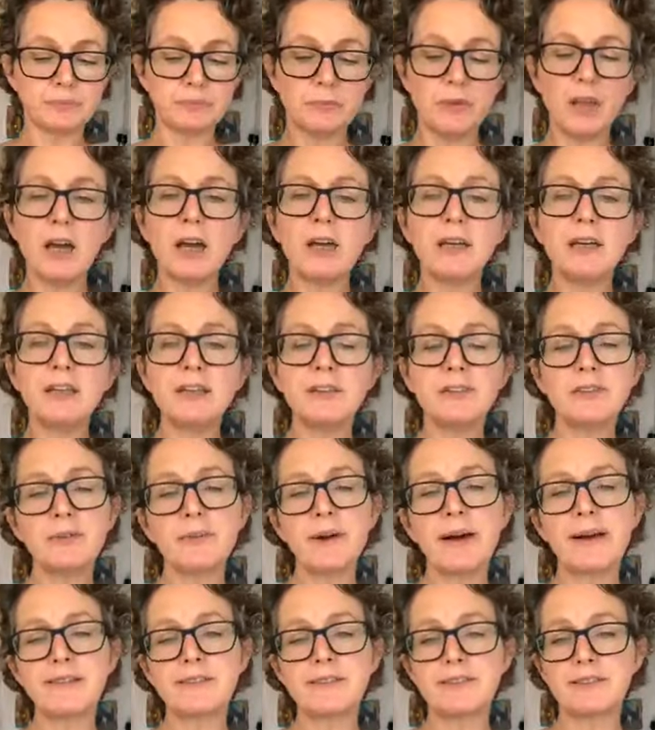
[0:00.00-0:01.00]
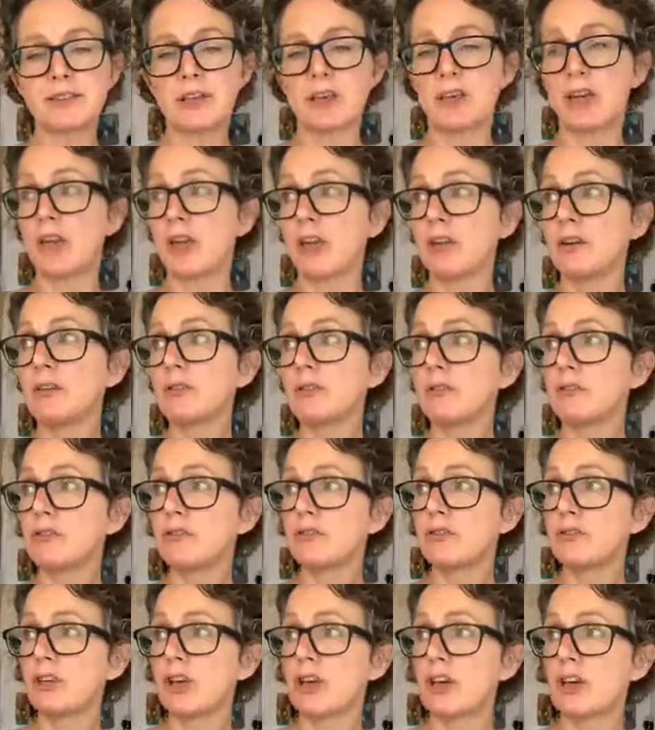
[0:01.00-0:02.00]
I need to ask you
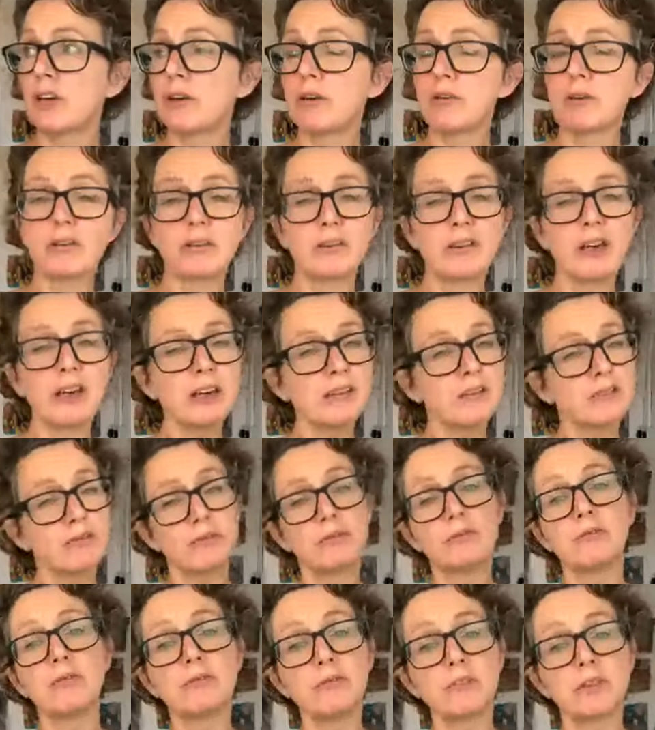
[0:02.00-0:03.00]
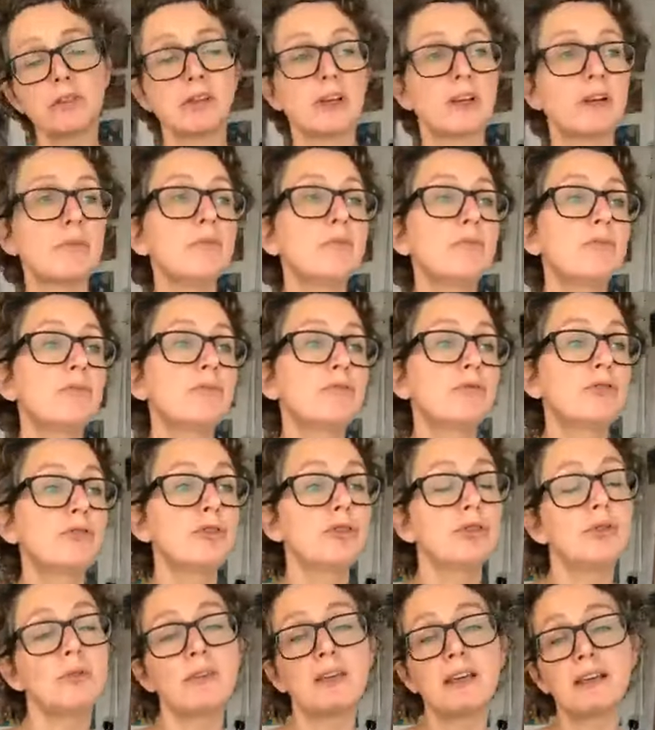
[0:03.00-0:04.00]
to, because I,
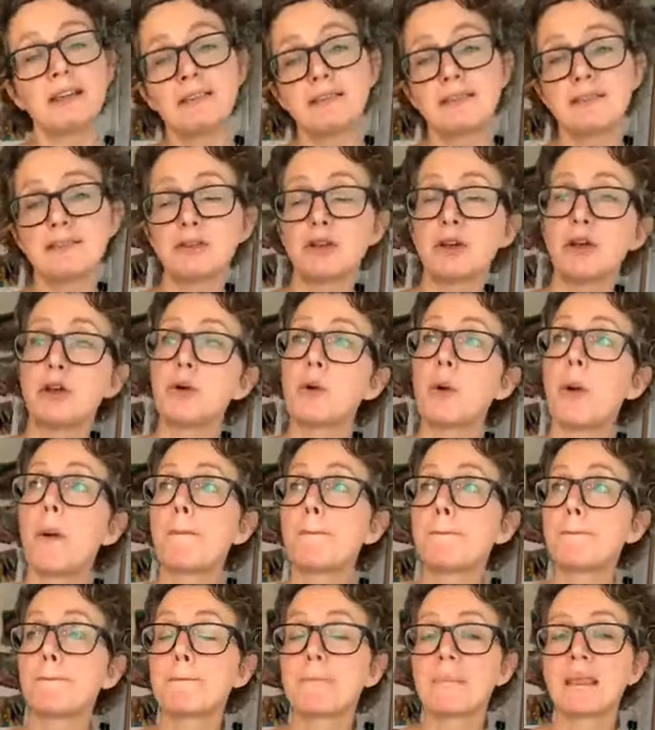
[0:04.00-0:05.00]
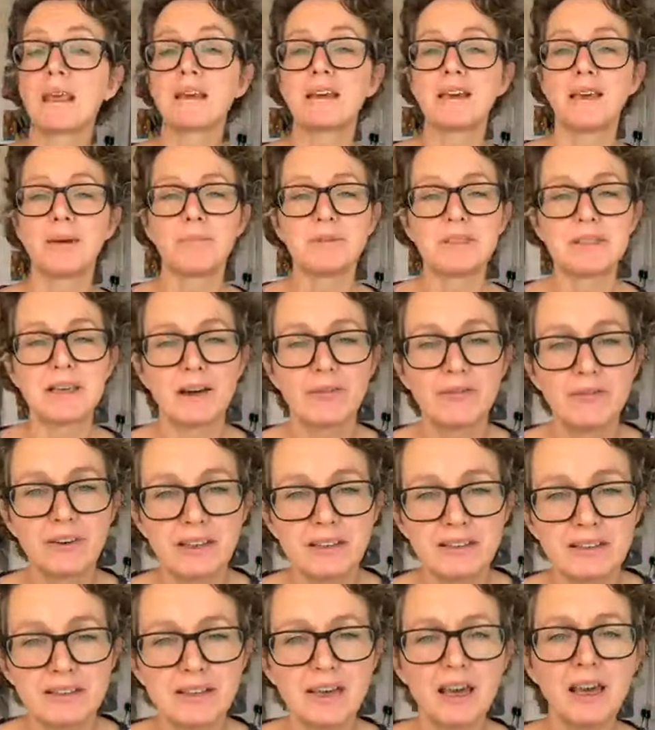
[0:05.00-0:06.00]
do this to keep myself
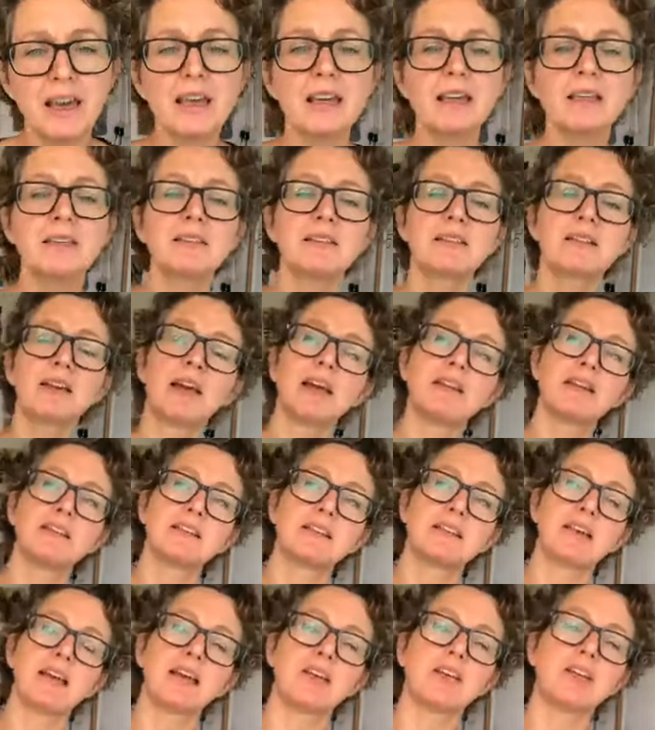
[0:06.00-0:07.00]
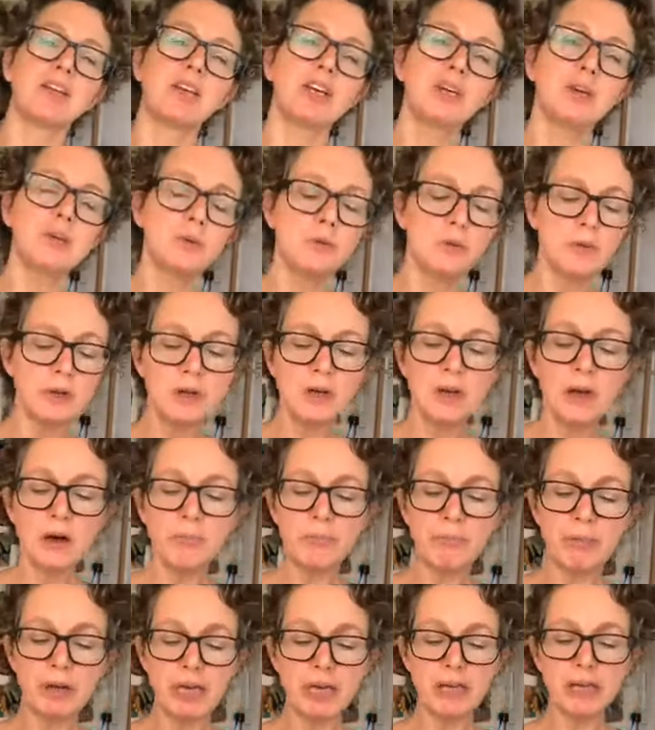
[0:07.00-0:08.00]
entertained, entertain you,
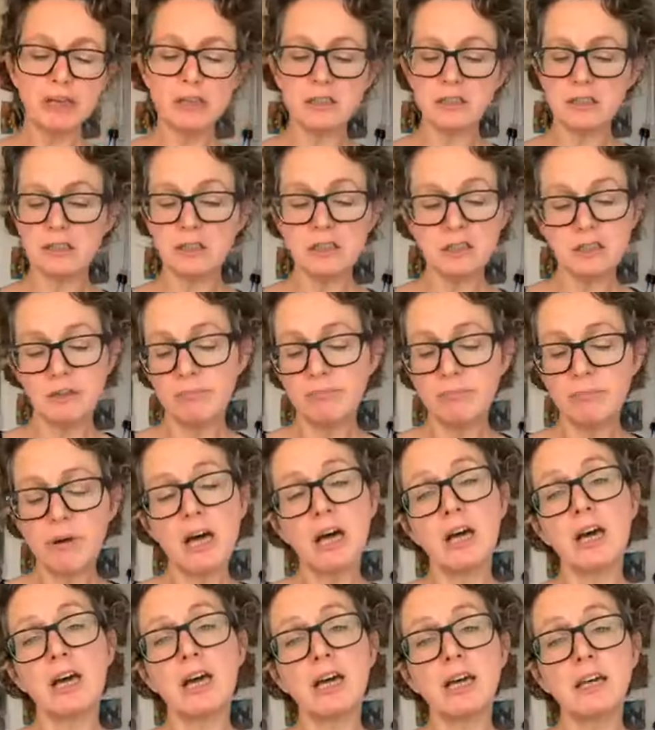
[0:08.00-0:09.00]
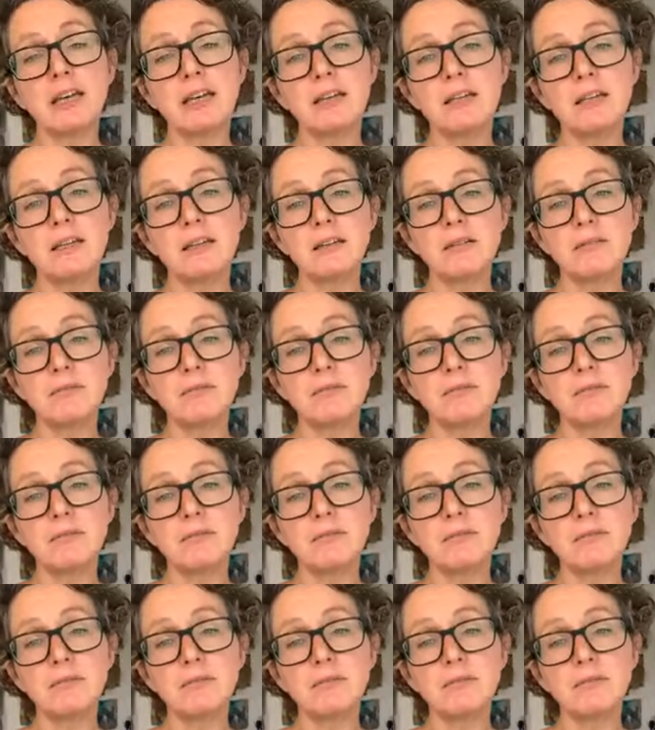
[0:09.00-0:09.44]
but I